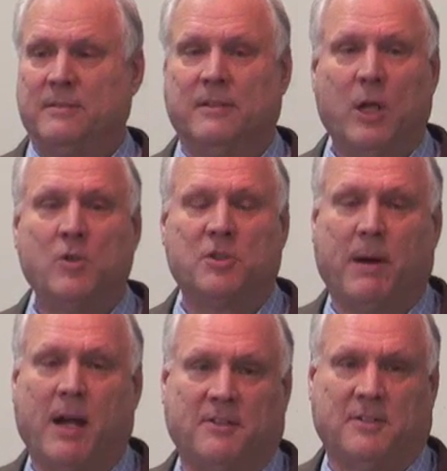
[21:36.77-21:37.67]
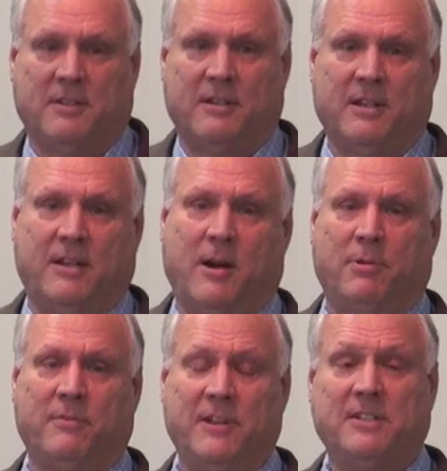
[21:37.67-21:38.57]
low spots in our
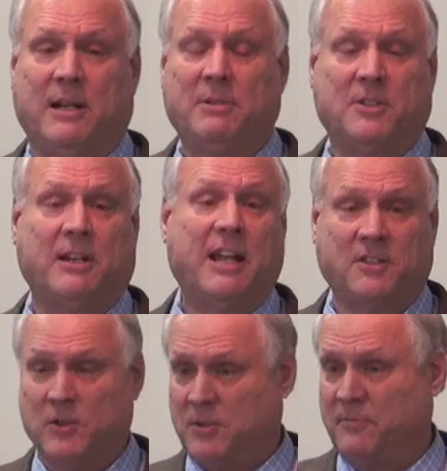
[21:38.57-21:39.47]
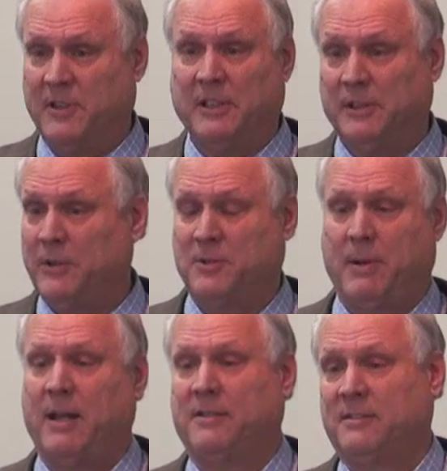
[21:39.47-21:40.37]
provision. I'm just going to ask you to fill in those
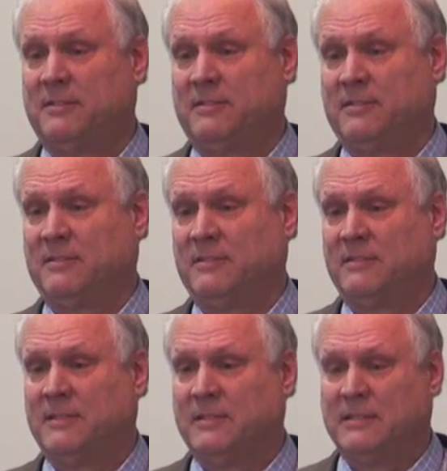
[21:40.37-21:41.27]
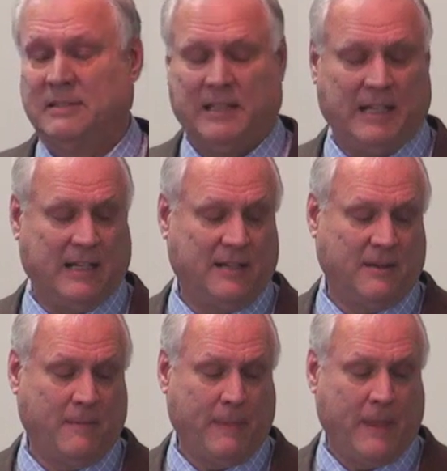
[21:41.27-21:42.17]
spots. And
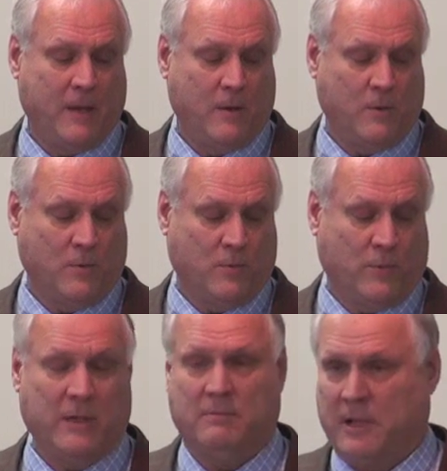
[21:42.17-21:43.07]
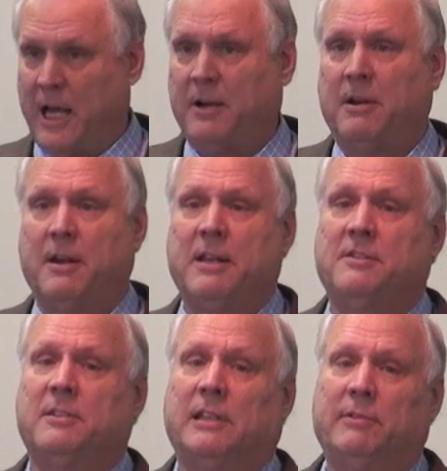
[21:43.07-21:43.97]
we got on our knees
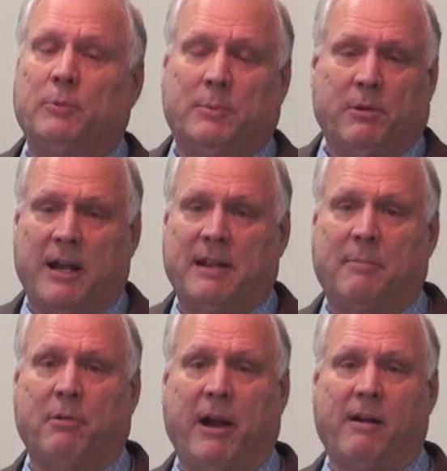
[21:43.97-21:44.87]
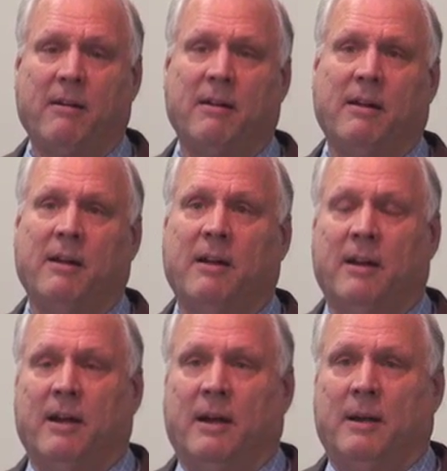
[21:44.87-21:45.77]
in the living, we prayed that prayer.
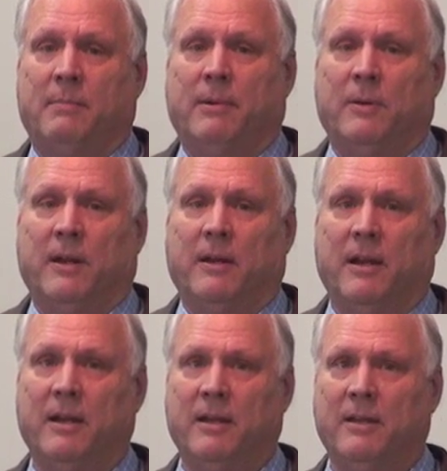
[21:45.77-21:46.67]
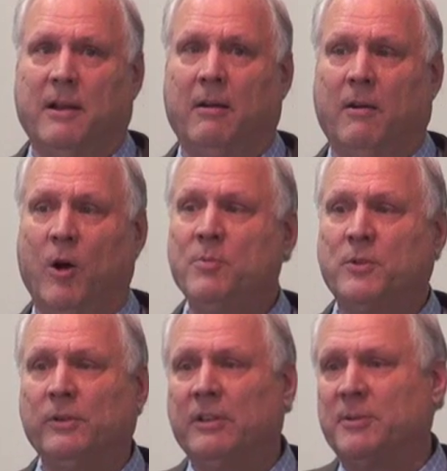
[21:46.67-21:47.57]
But our
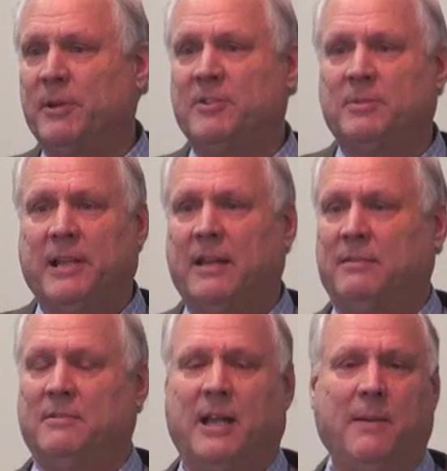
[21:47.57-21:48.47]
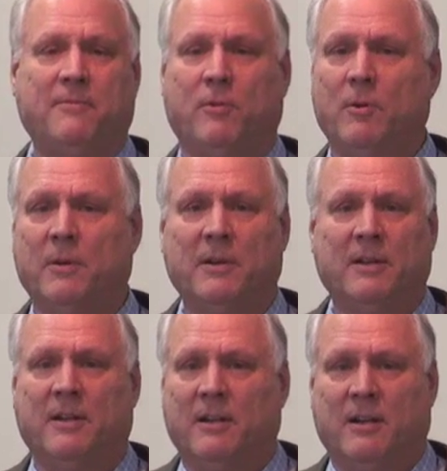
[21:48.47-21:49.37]
homeschooling experience from that time forward
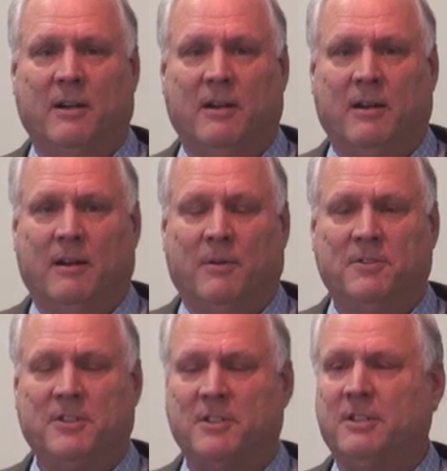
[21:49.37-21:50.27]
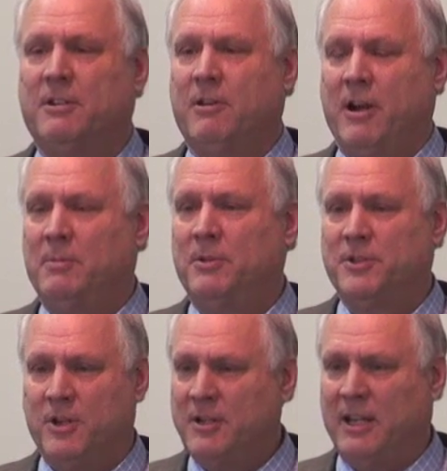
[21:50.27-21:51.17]
was just an incredible
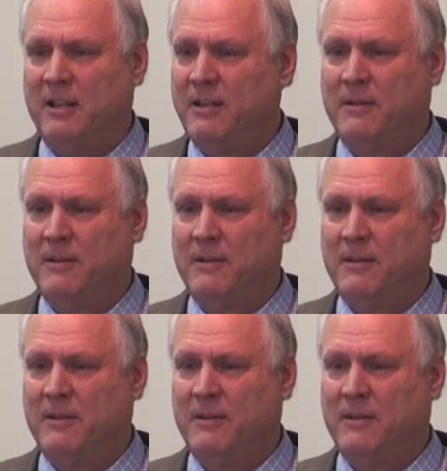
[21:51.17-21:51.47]
journey,